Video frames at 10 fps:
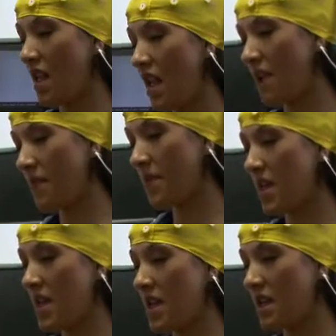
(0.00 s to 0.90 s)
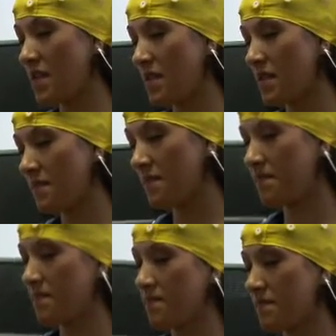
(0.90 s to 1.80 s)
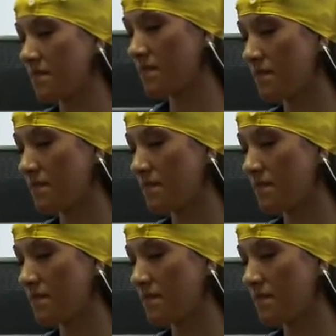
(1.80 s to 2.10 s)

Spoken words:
Let me just go out and come back in to make